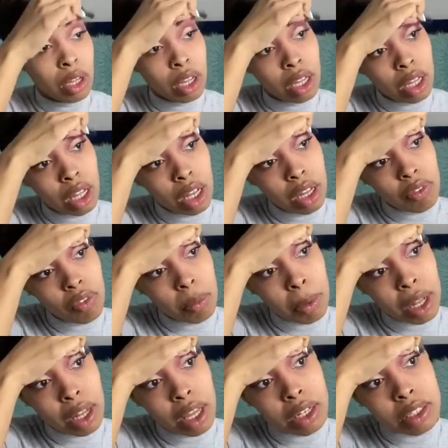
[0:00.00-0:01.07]
I like for my
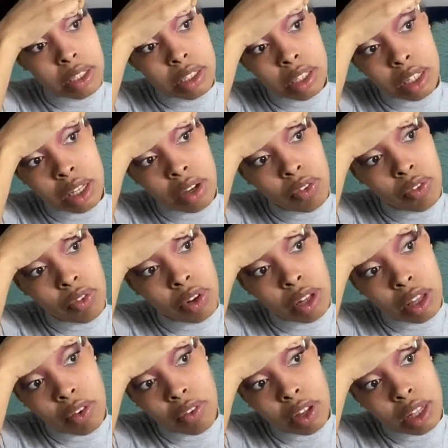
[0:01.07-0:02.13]
lashes to get
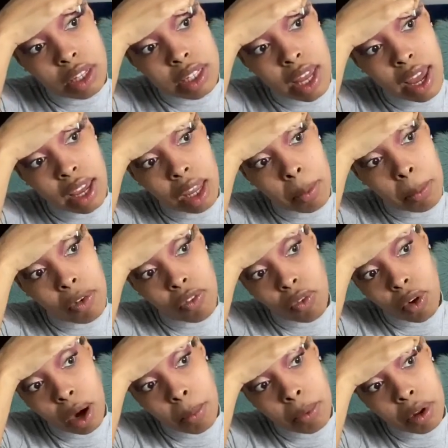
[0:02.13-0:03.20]
really, really tacky before
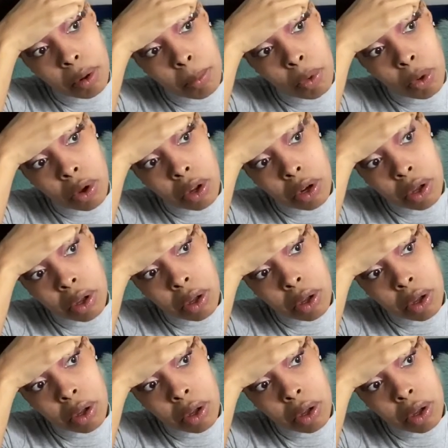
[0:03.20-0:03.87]
I put them on,